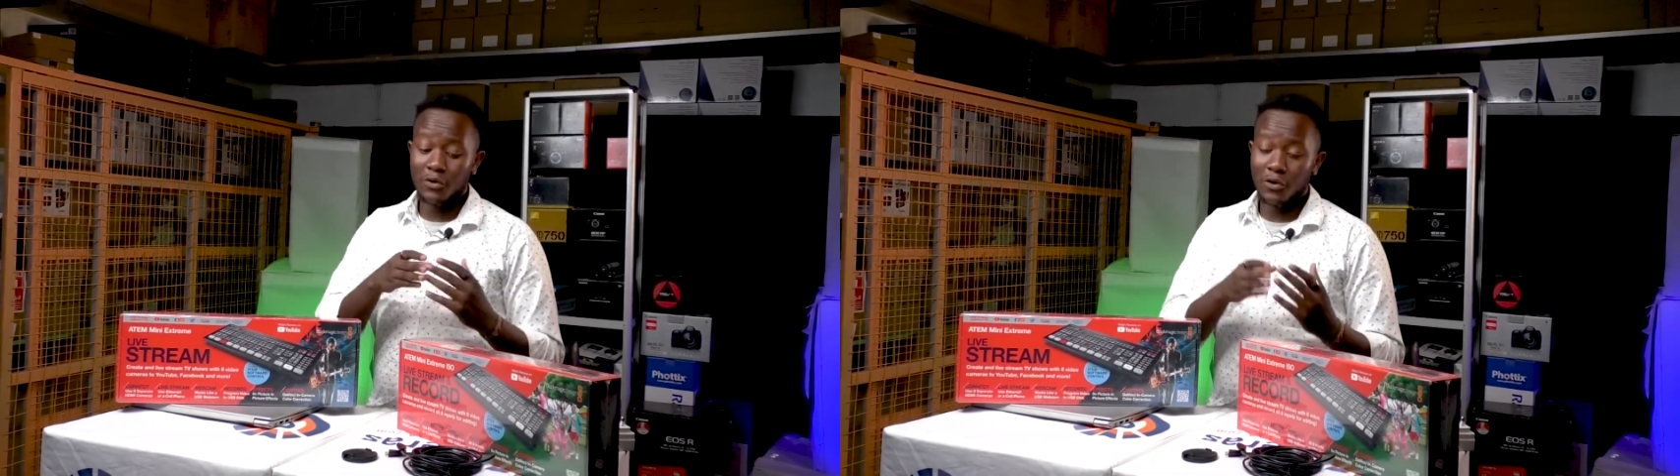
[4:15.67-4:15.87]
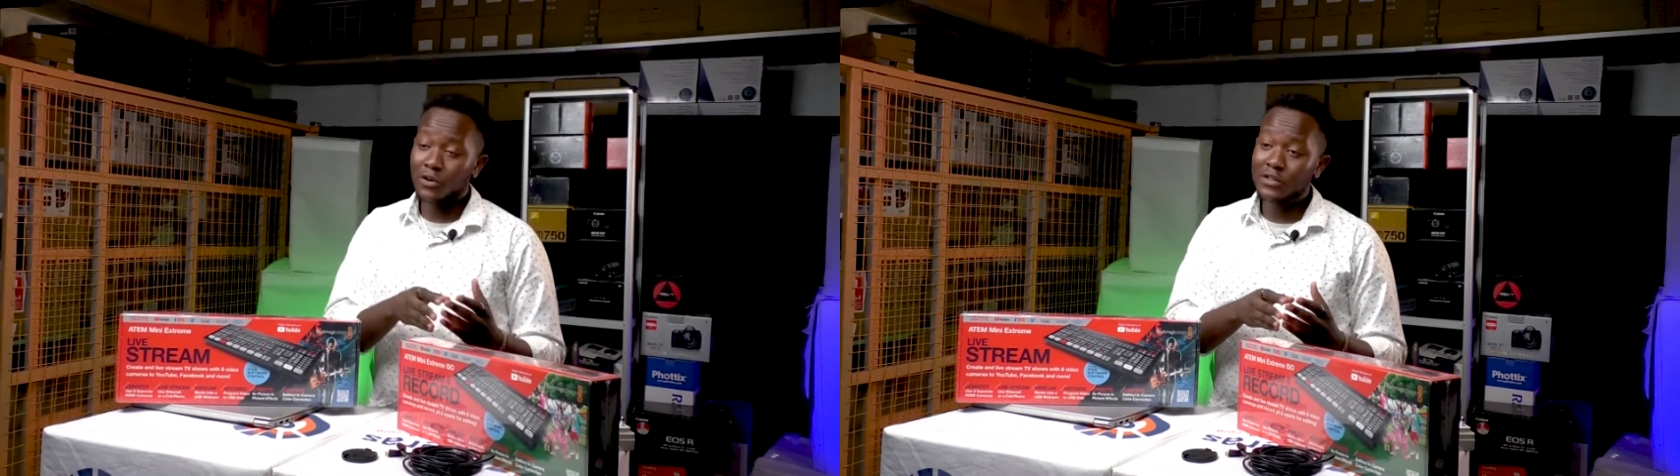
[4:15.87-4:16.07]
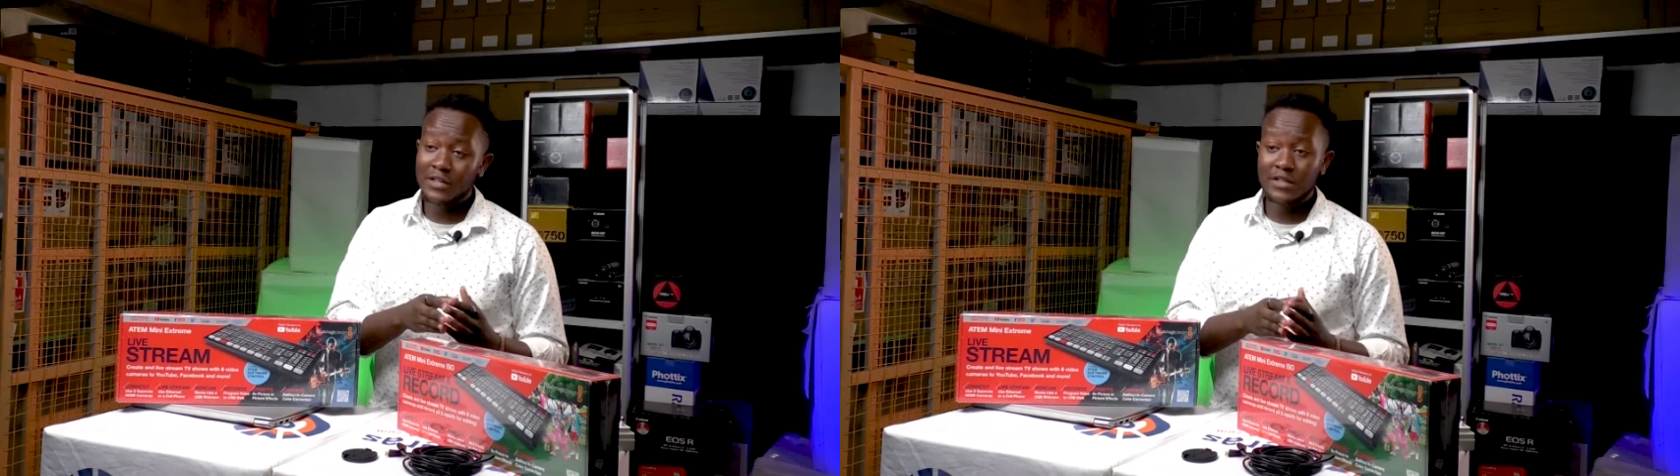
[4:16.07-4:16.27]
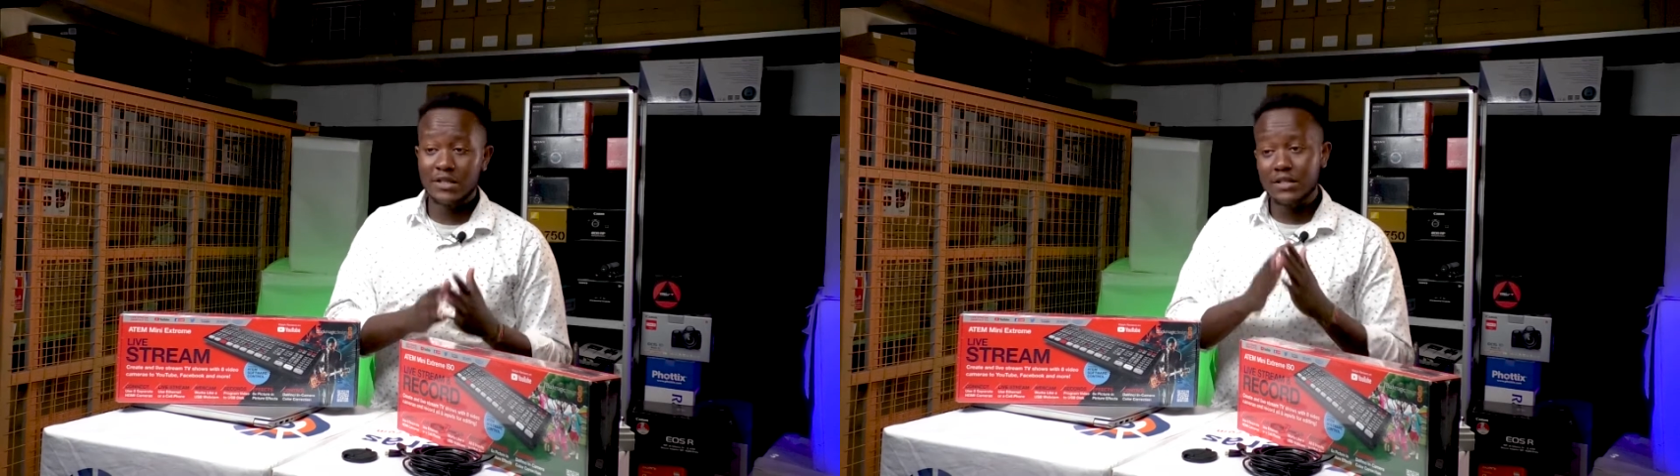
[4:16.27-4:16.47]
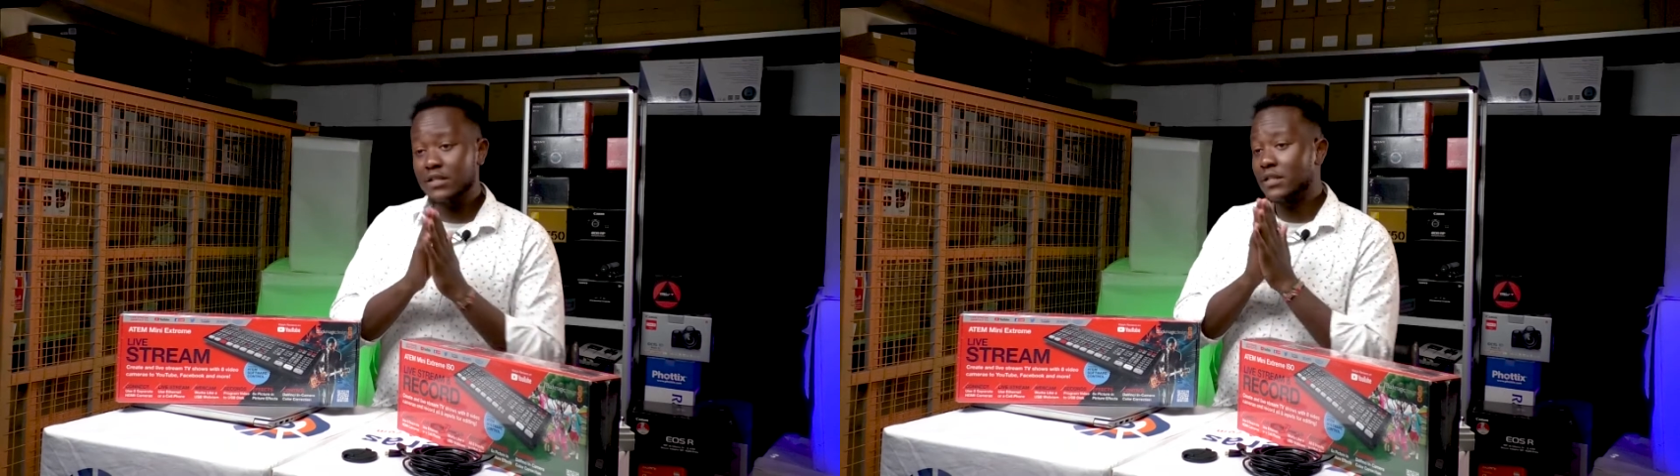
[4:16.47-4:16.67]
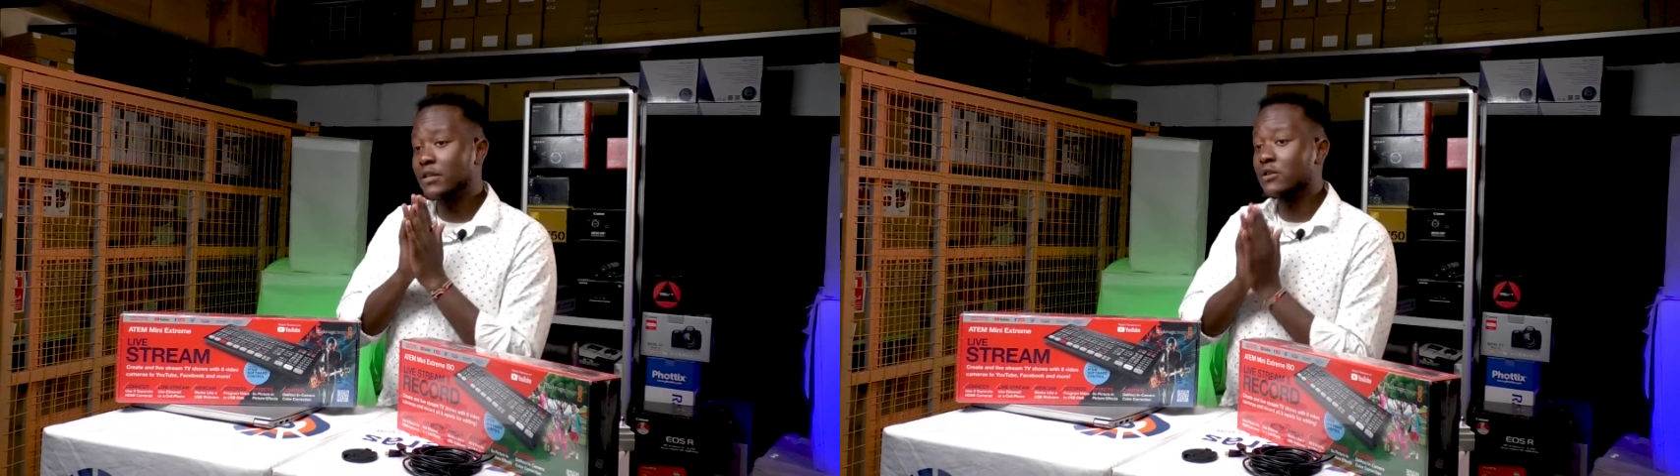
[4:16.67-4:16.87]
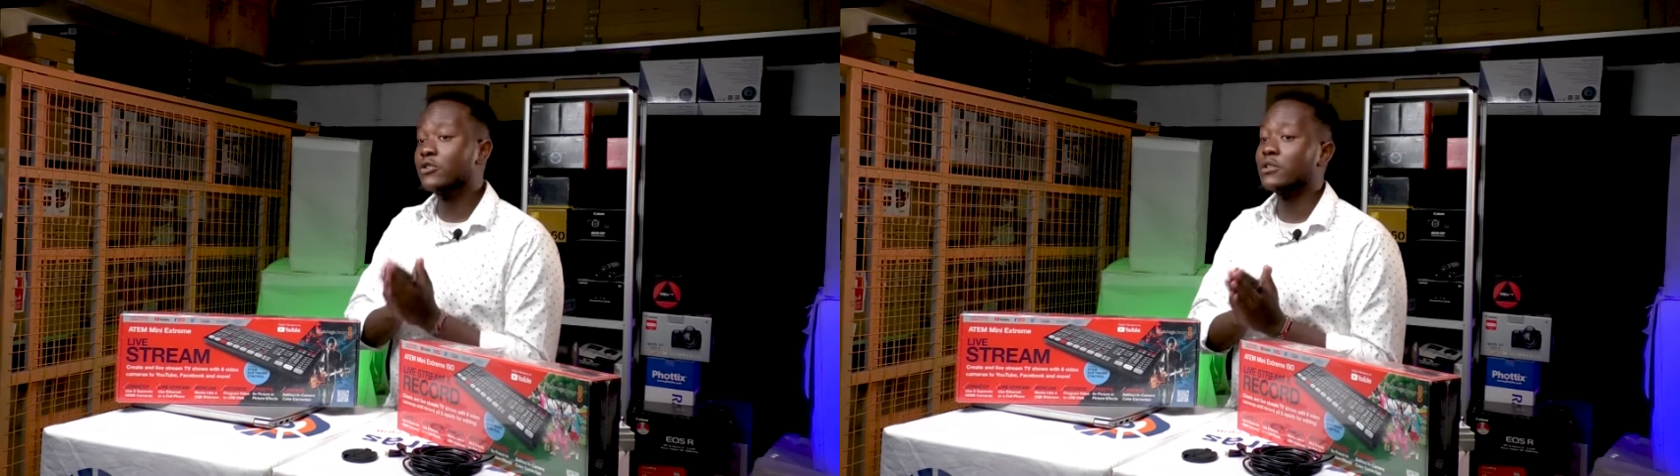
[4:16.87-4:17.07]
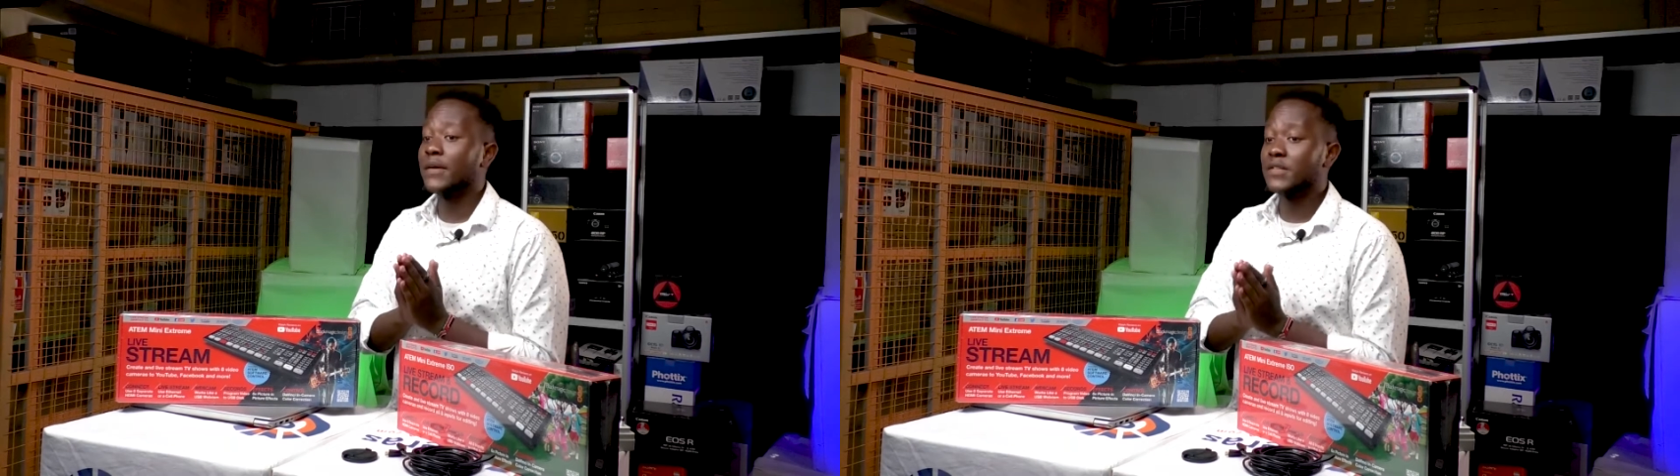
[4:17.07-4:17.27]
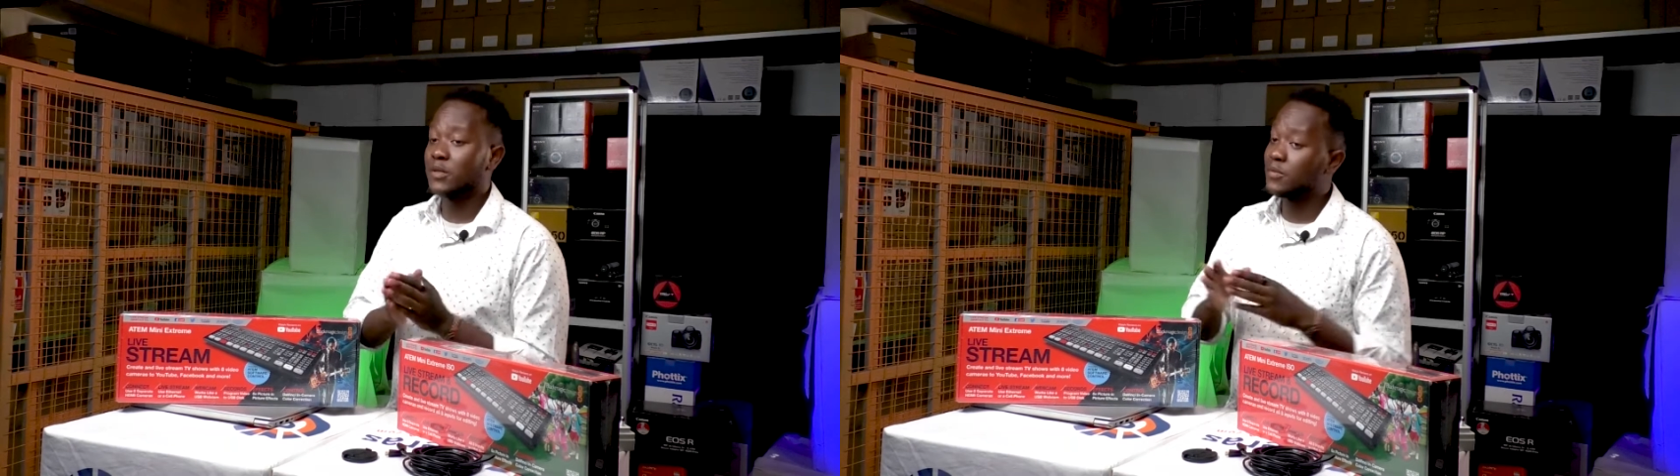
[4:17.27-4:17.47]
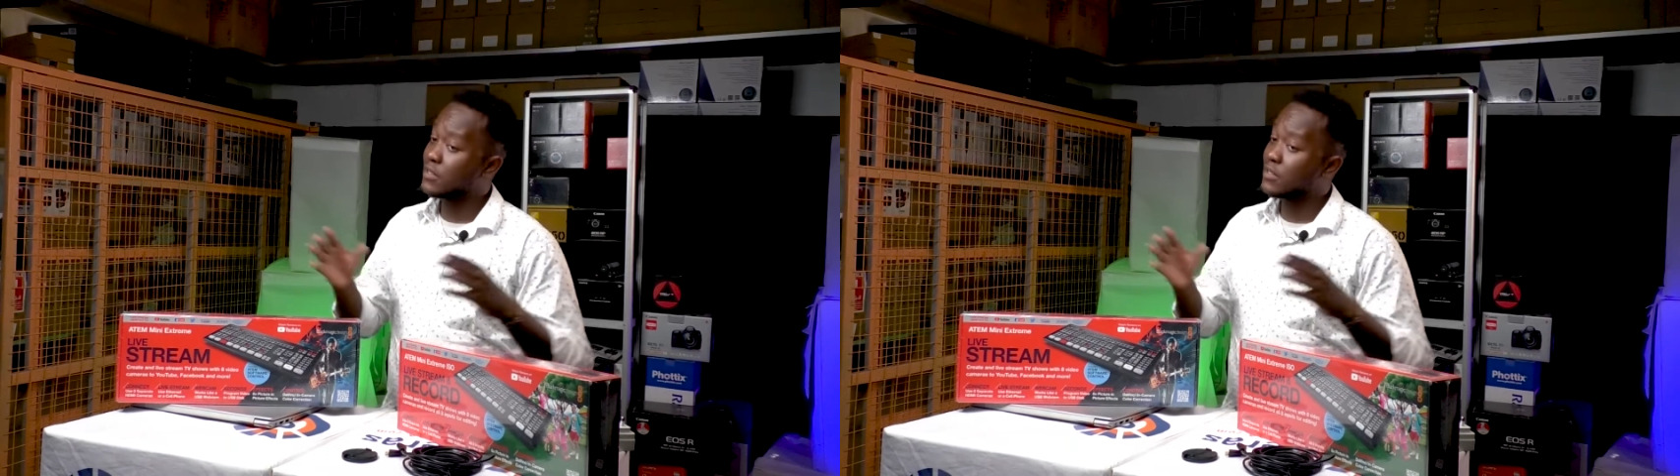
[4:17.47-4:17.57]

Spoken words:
on the internet, doing your live streams,